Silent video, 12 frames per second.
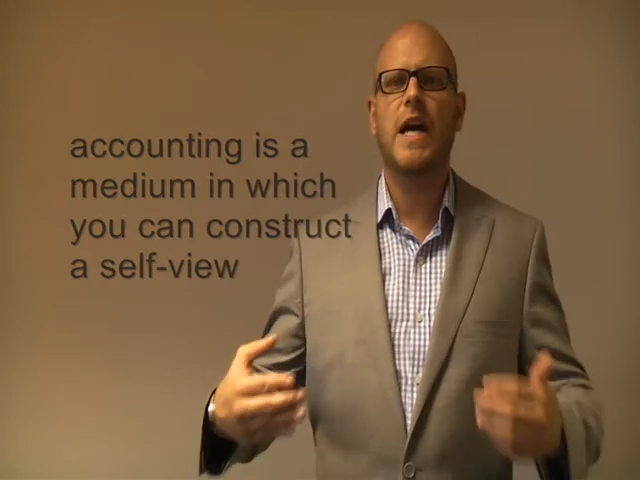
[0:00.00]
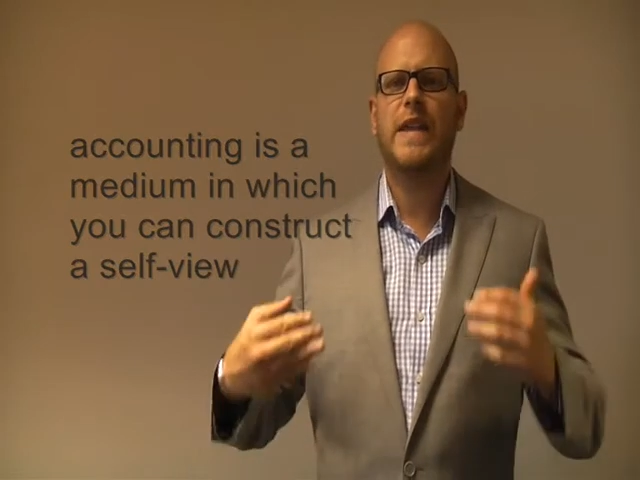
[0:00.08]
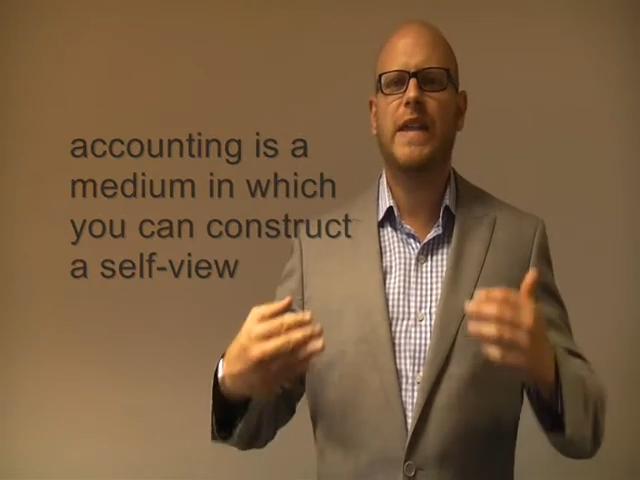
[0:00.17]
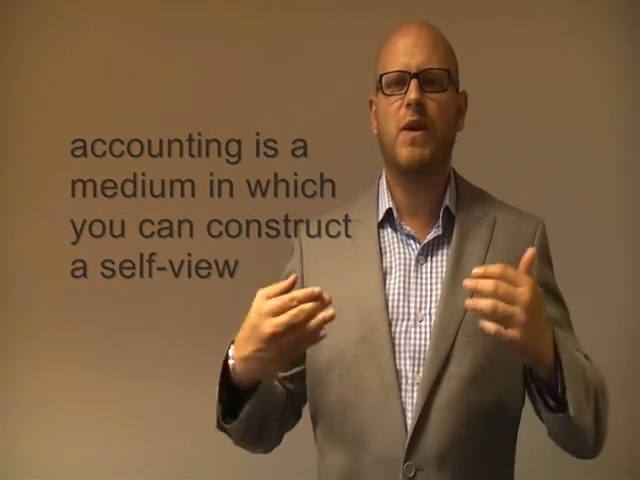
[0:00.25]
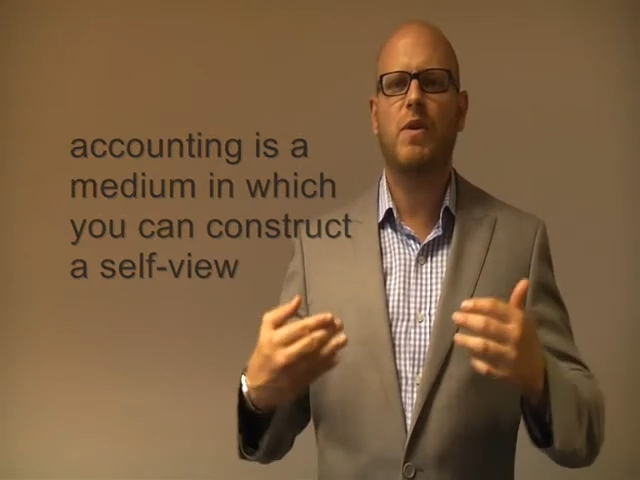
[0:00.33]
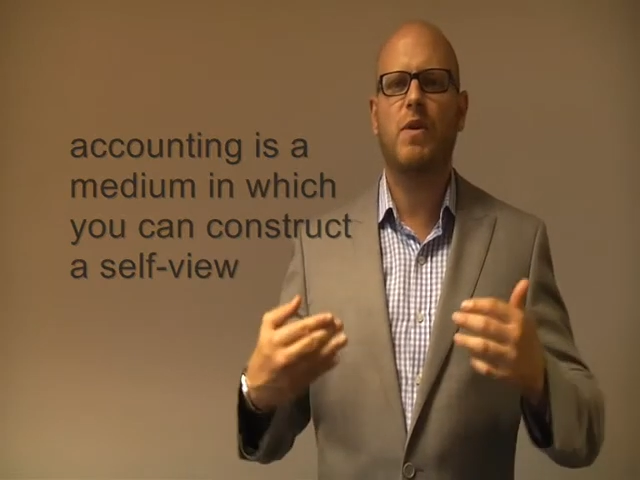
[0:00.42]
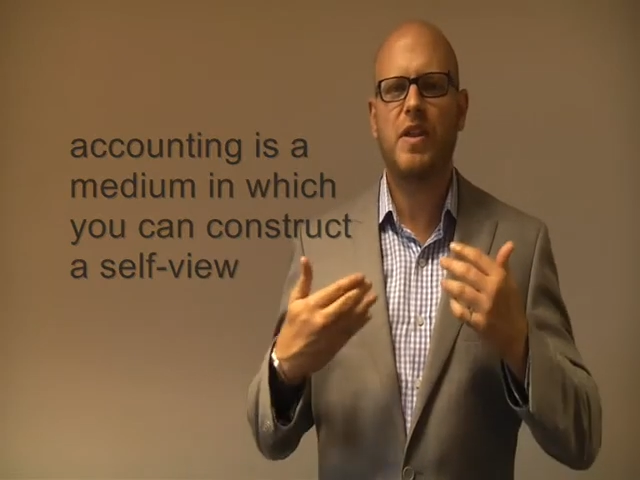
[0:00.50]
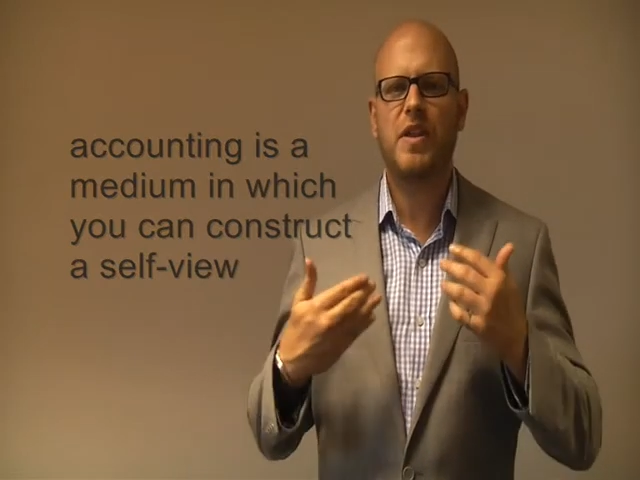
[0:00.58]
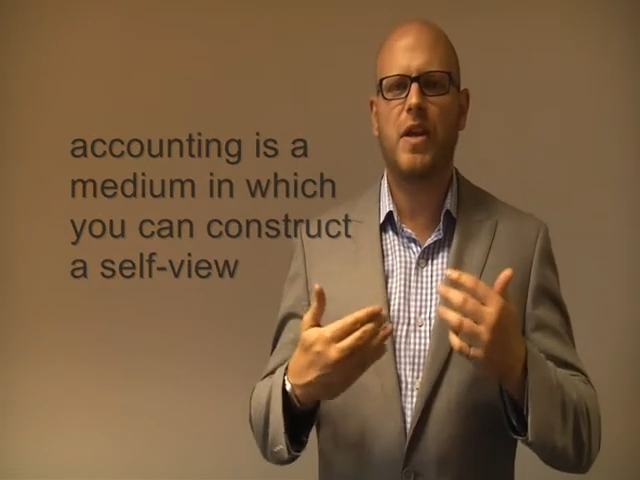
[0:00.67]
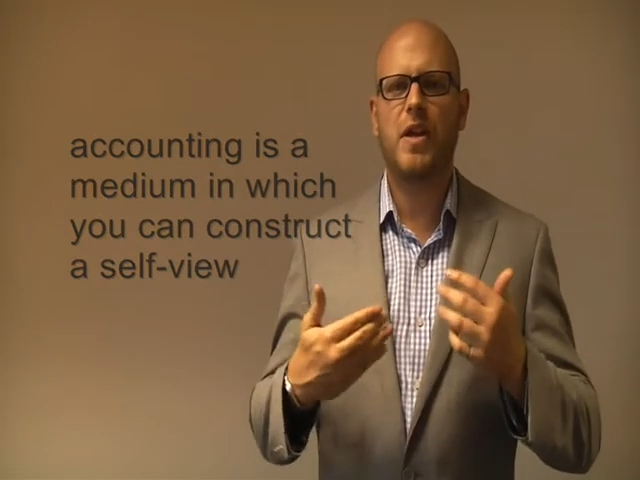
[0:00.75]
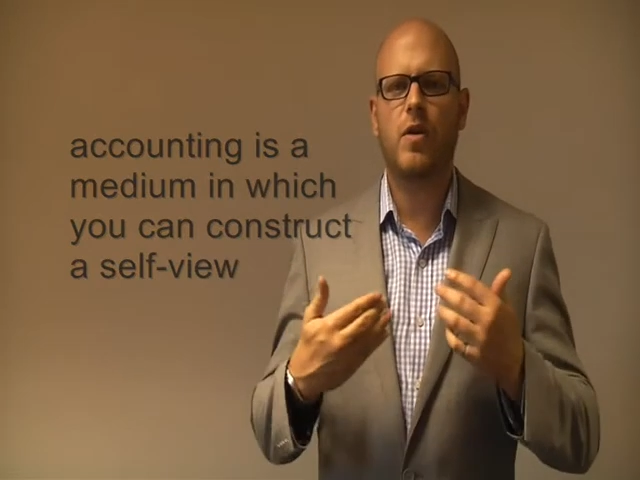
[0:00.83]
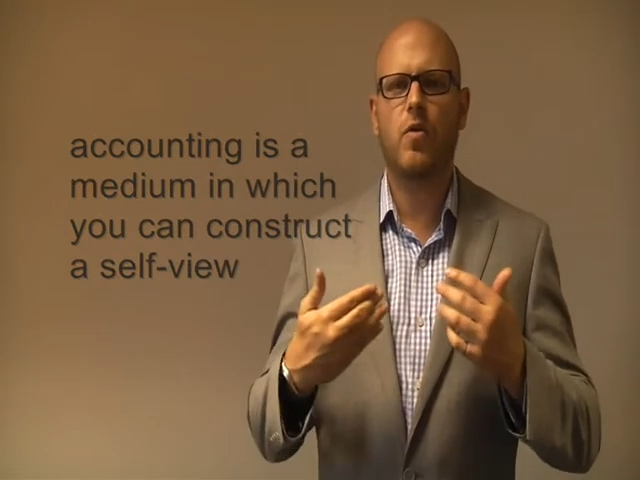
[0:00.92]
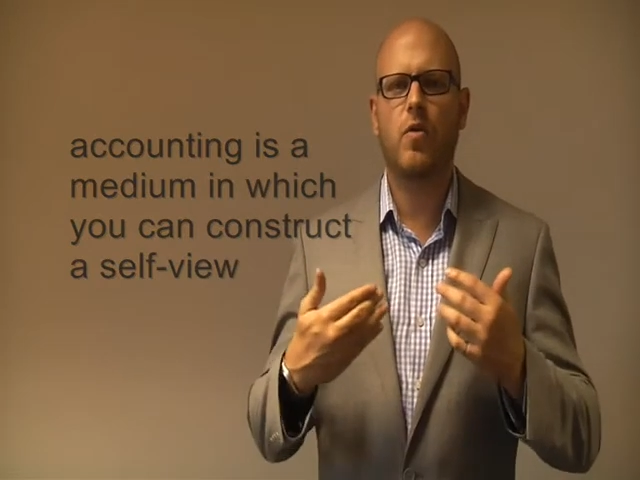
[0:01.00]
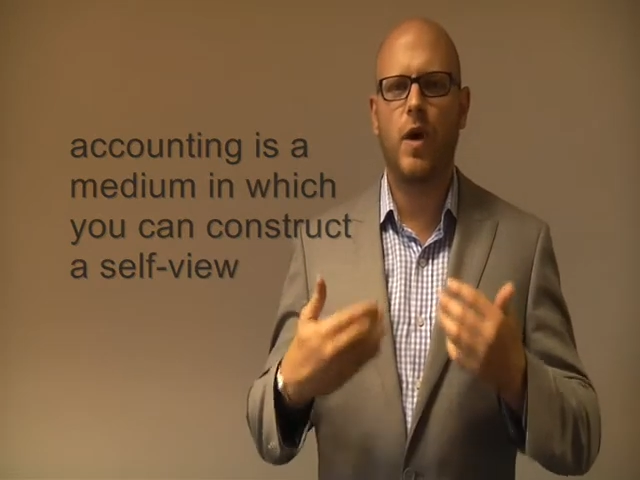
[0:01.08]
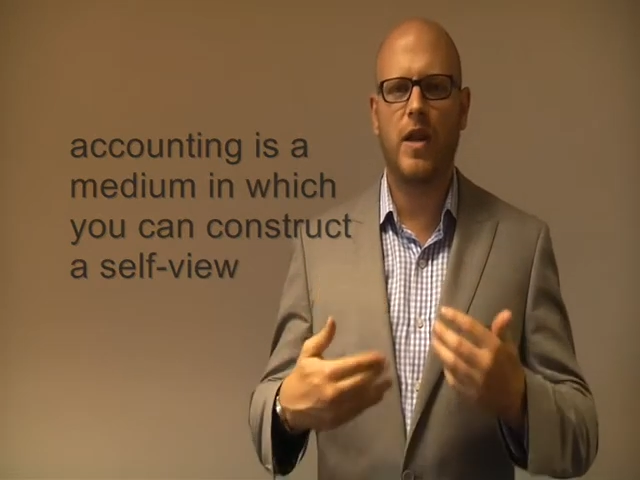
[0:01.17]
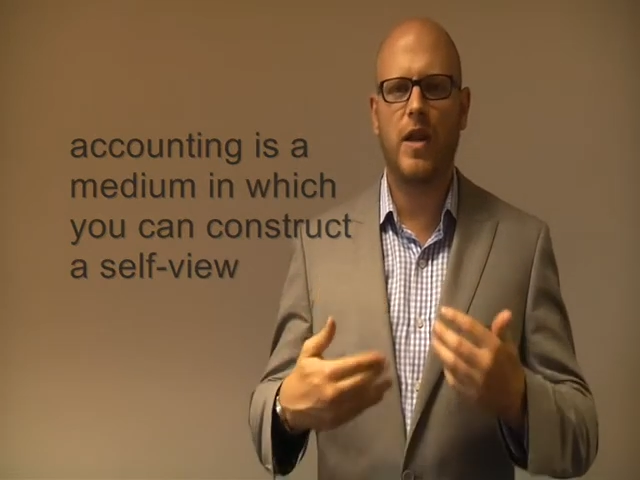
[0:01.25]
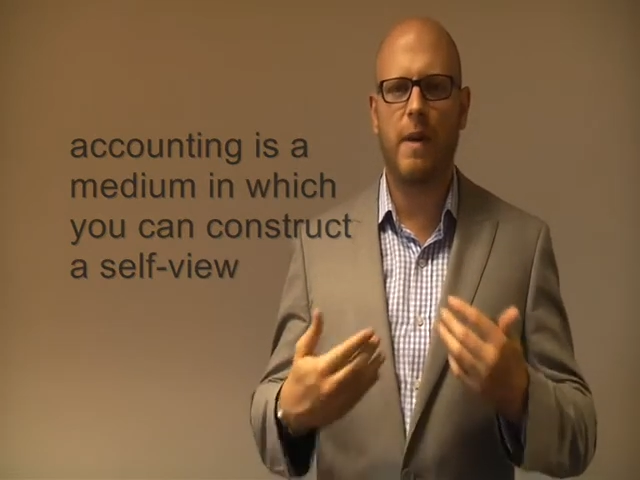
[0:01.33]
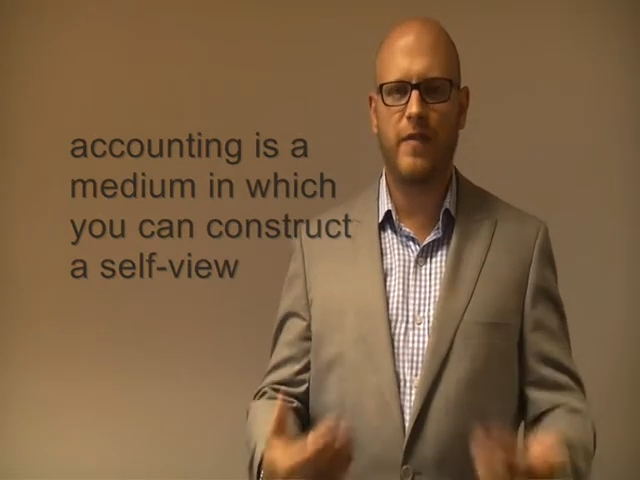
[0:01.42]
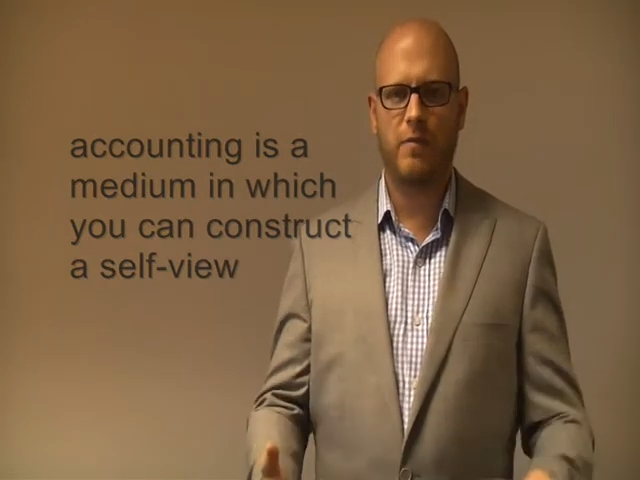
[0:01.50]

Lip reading: They want to think well about